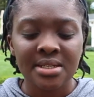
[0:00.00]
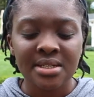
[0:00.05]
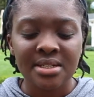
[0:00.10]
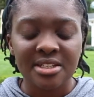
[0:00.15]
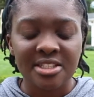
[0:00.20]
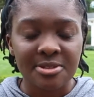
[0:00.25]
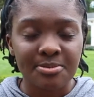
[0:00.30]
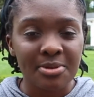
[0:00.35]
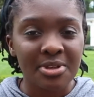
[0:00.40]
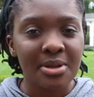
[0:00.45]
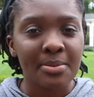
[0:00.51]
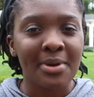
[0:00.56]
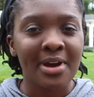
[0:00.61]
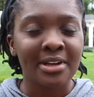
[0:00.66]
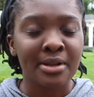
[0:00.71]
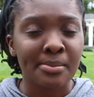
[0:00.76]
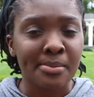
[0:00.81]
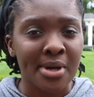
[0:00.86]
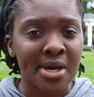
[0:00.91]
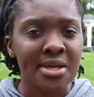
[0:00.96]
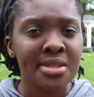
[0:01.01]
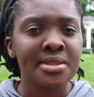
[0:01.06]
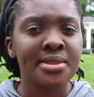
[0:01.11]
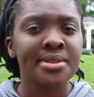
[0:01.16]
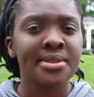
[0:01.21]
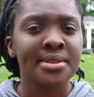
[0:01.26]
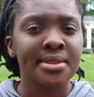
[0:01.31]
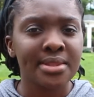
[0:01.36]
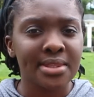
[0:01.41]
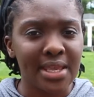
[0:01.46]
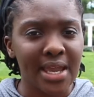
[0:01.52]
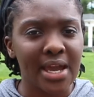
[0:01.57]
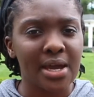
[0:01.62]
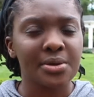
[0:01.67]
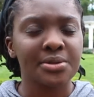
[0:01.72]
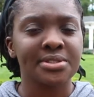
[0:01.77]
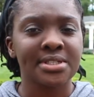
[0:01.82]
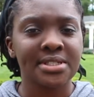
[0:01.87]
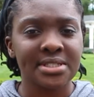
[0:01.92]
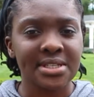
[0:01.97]
it's been about a month
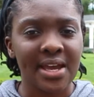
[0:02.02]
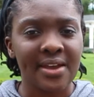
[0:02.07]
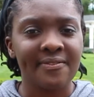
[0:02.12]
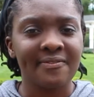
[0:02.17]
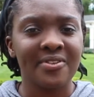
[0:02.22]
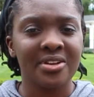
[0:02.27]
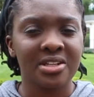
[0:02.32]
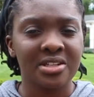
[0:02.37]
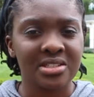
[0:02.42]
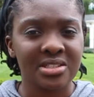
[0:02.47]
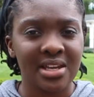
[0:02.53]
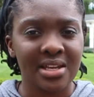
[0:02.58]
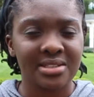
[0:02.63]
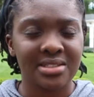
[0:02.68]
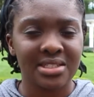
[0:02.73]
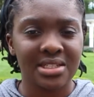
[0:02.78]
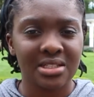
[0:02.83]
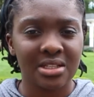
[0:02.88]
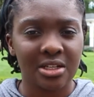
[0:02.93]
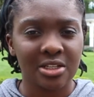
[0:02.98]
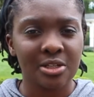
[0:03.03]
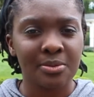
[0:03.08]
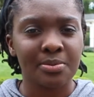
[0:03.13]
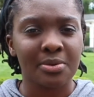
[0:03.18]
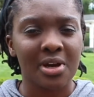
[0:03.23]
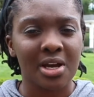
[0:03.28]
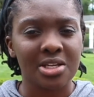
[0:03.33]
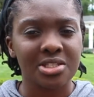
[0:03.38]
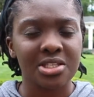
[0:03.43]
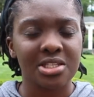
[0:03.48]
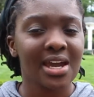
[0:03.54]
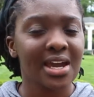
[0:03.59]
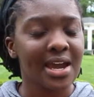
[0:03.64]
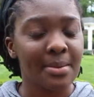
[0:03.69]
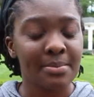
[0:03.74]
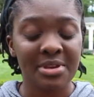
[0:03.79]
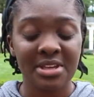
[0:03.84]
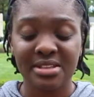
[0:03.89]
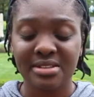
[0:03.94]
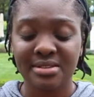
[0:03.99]
now since I finished that declutter process. Yeah, I
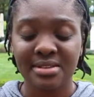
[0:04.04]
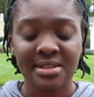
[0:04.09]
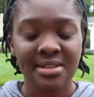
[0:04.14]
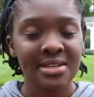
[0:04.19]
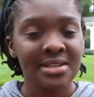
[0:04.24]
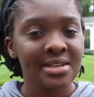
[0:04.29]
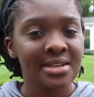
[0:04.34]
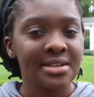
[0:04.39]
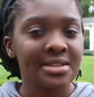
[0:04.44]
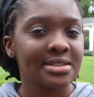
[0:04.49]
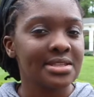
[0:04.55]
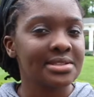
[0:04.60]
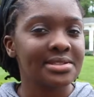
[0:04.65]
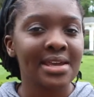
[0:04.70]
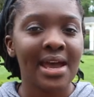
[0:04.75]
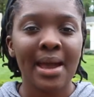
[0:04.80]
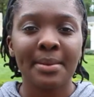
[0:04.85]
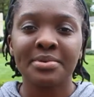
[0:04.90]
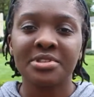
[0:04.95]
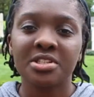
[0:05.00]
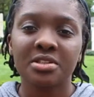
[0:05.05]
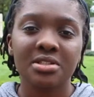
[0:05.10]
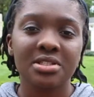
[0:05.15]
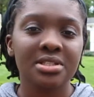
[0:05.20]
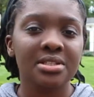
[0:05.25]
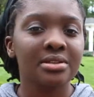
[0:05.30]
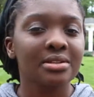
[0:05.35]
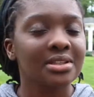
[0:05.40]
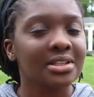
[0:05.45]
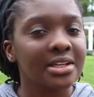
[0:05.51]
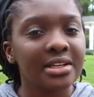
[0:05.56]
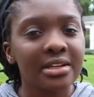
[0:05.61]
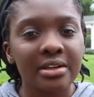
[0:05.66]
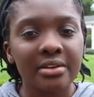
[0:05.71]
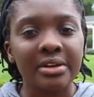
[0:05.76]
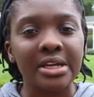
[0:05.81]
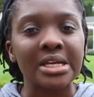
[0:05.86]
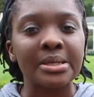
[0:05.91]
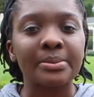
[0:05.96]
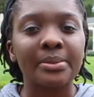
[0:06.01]
mean, these habits are still
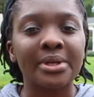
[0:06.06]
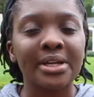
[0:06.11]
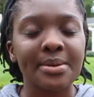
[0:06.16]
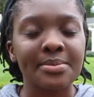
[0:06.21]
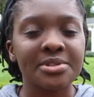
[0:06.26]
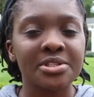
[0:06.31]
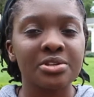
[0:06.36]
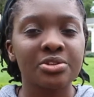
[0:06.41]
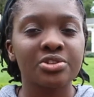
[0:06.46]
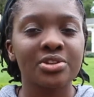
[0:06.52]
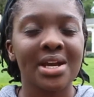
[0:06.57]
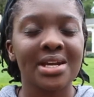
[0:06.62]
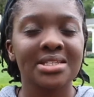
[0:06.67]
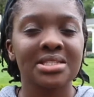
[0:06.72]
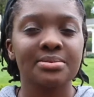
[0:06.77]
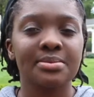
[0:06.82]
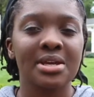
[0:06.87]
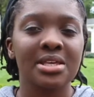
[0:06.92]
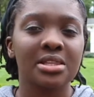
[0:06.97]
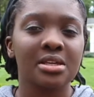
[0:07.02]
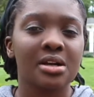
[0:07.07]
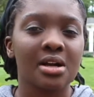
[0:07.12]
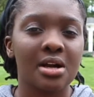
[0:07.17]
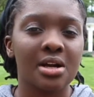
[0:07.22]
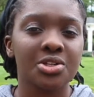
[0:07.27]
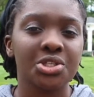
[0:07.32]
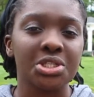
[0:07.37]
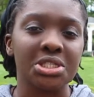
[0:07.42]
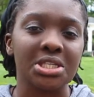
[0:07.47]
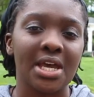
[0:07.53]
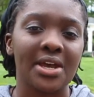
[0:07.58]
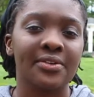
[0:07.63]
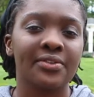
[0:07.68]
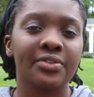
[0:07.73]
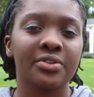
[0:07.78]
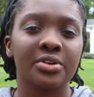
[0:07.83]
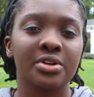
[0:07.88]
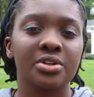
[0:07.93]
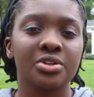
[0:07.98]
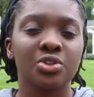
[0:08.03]
lingering, but I'm still trying to make the conscious
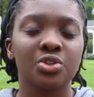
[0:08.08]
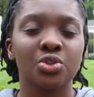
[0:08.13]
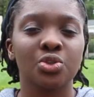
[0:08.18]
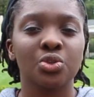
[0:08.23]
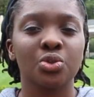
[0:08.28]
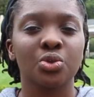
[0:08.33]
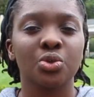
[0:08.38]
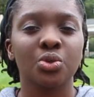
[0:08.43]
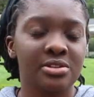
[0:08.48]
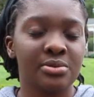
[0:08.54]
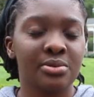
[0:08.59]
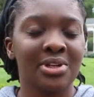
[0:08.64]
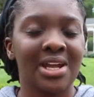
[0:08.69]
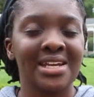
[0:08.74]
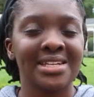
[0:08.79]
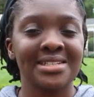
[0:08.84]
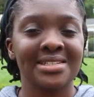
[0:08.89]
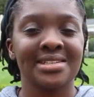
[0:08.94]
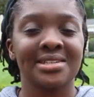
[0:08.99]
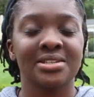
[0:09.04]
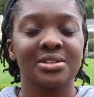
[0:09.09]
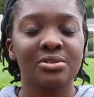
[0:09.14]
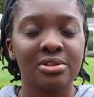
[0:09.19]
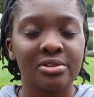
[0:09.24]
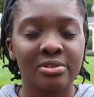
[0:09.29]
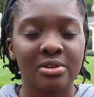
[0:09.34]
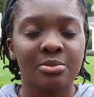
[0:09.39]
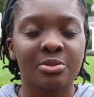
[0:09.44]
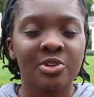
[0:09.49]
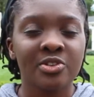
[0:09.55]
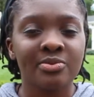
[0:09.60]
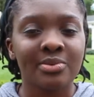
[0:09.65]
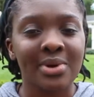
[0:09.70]
effort to do what I need to do to remove